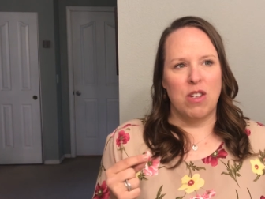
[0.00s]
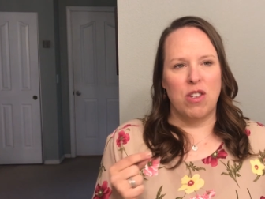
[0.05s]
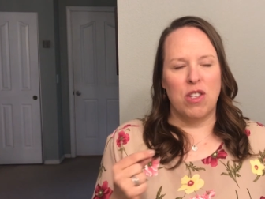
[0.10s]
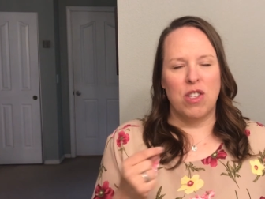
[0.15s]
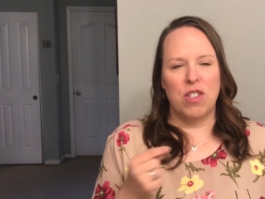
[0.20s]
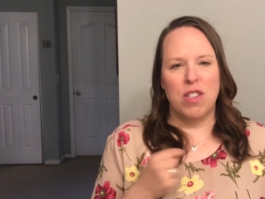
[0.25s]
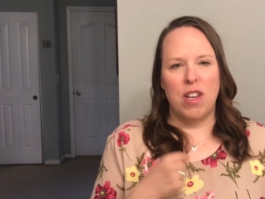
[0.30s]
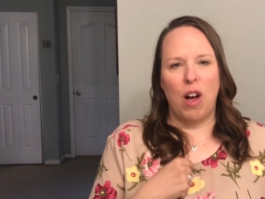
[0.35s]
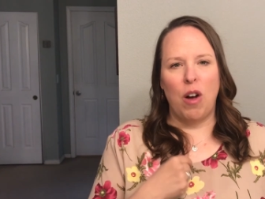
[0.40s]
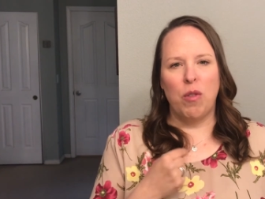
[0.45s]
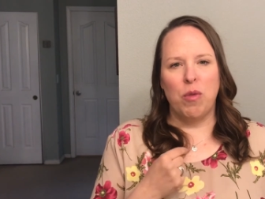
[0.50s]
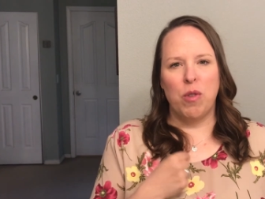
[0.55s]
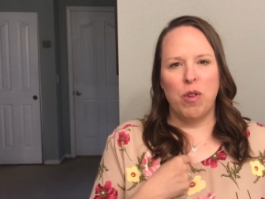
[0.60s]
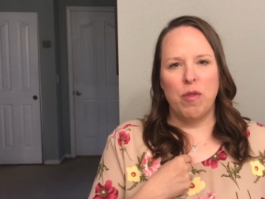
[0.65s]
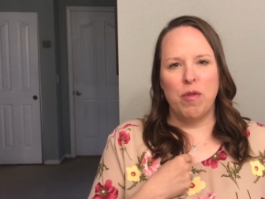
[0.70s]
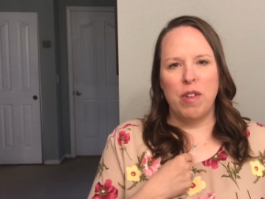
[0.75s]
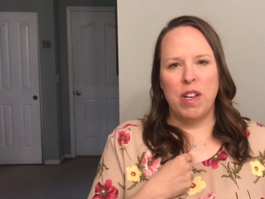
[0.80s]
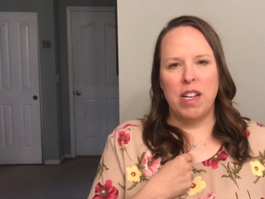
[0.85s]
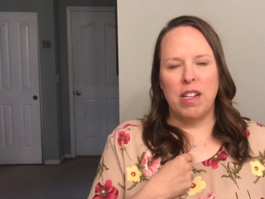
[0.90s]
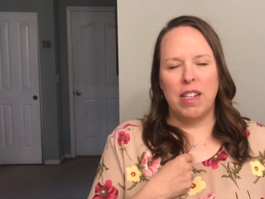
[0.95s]
just self
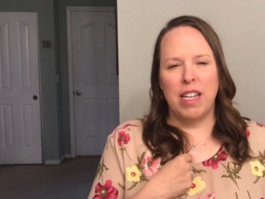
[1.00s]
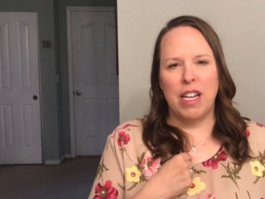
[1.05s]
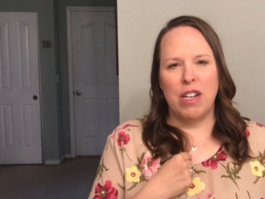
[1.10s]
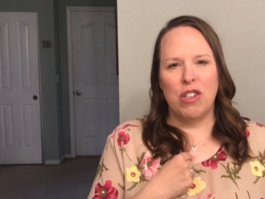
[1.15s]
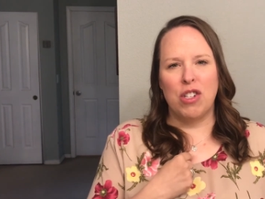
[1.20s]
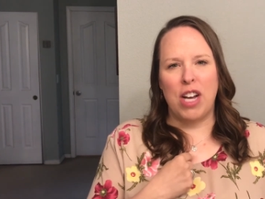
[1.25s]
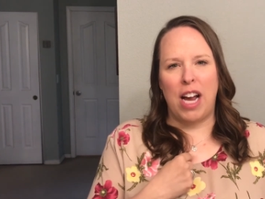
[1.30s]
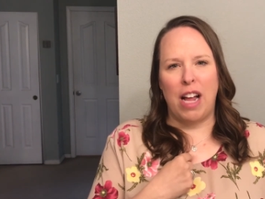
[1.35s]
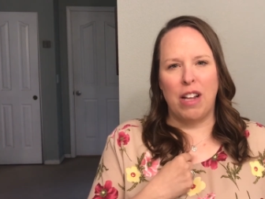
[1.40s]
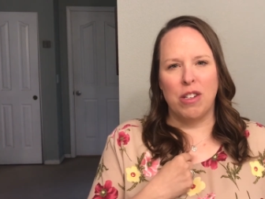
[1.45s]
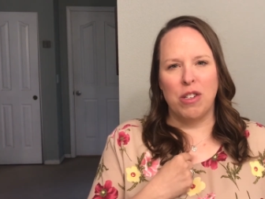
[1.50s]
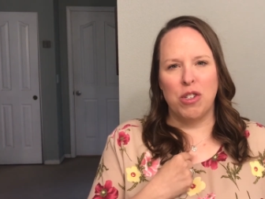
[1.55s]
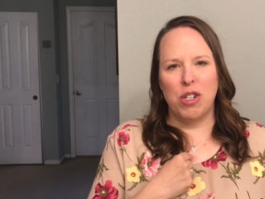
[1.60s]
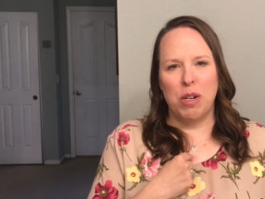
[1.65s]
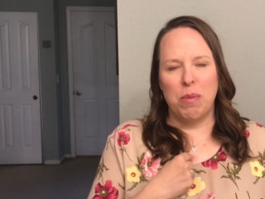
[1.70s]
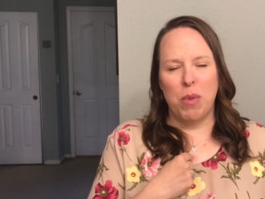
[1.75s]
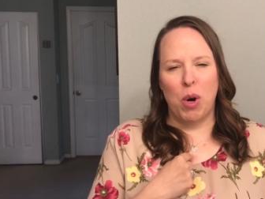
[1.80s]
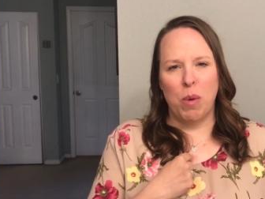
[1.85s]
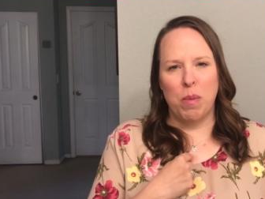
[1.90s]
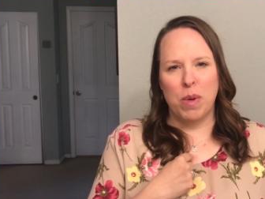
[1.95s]
revealing,
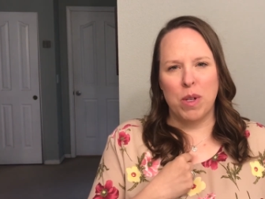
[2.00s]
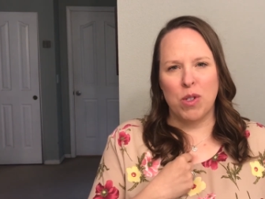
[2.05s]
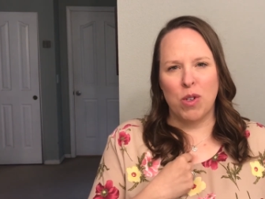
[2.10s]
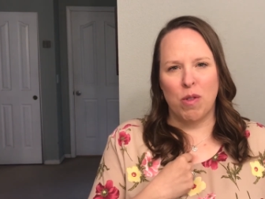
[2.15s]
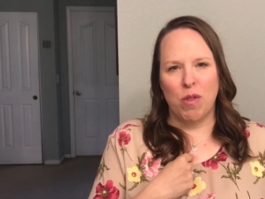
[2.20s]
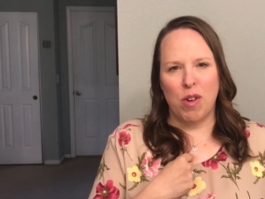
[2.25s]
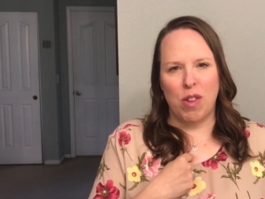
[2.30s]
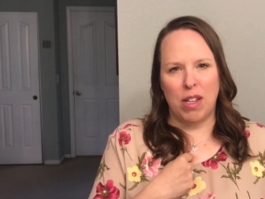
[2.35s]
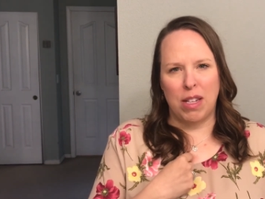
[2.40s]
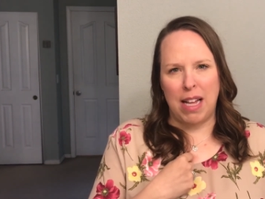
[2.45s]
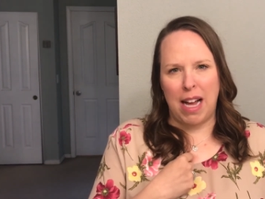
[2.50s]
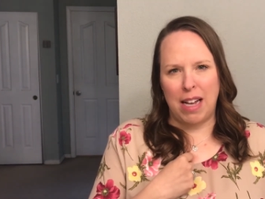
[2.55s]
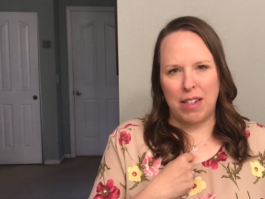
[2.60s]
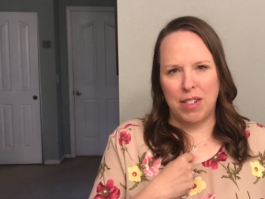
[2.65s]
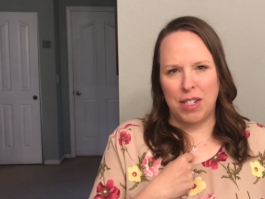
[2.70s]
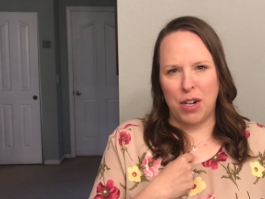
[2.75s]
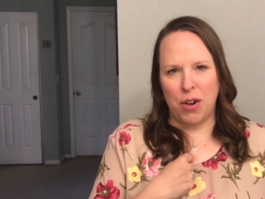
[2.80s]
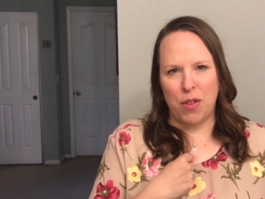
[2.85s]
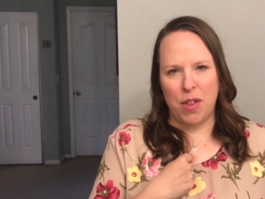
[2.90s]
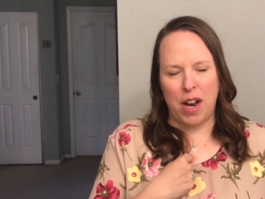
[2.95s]
challenging moments over the
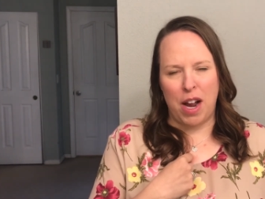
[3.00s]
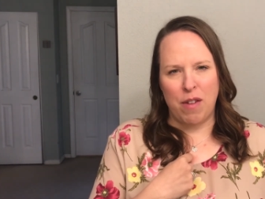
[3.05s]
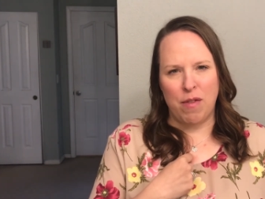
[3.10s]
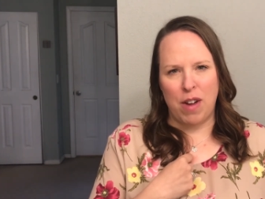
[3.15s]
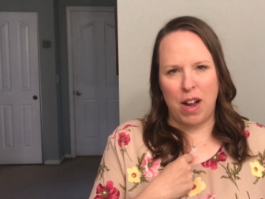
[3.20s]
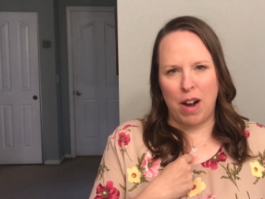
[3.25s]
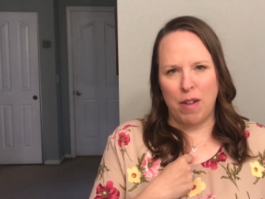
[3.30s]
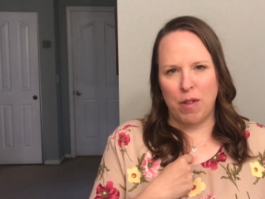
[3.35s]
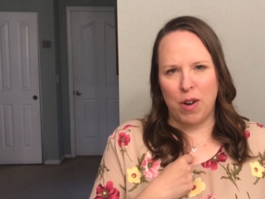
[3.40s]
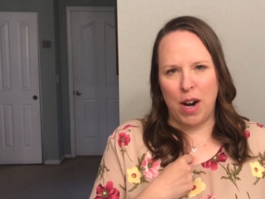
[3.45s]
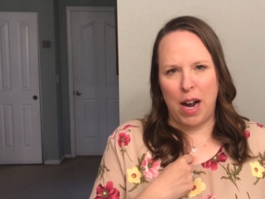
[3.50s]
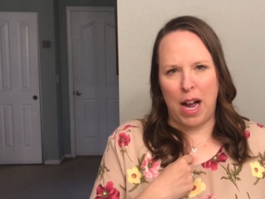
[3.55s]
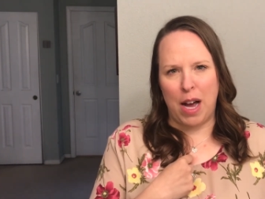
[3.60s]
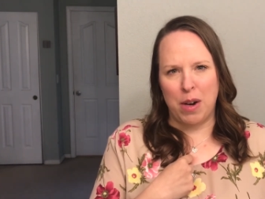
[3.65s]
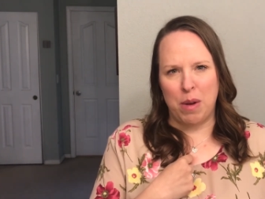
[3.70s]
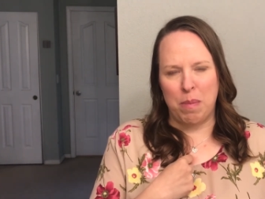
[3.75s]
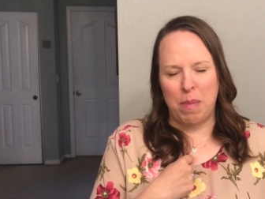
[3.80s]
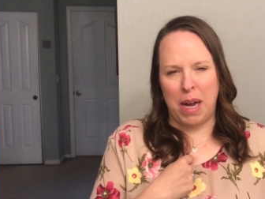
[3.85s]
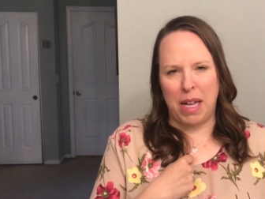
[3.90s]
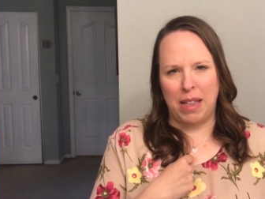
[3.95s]
last year than I've ever
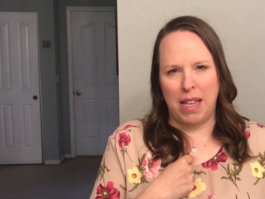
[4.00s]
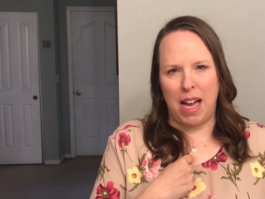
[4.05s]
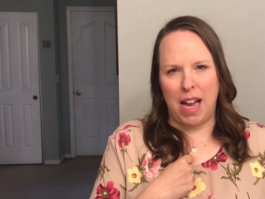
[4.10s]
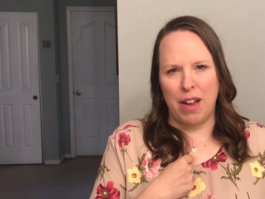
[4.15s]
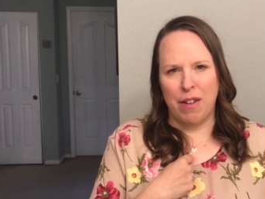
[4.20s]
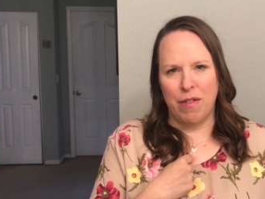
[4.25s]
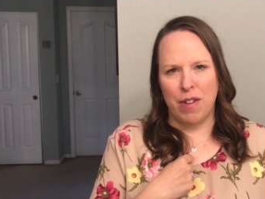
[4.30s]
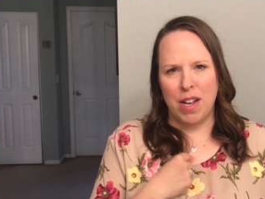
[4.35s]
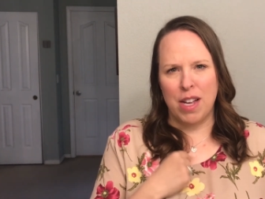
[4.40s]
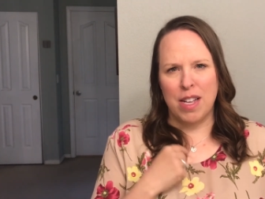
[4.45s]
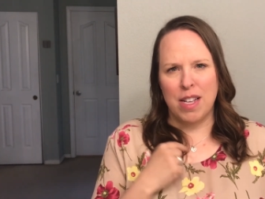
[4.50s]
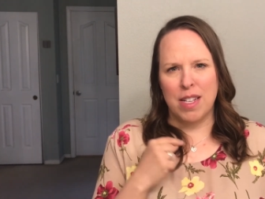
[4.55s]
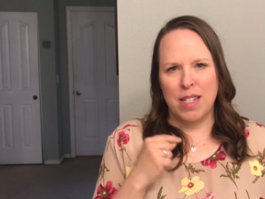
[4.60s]
had in my life.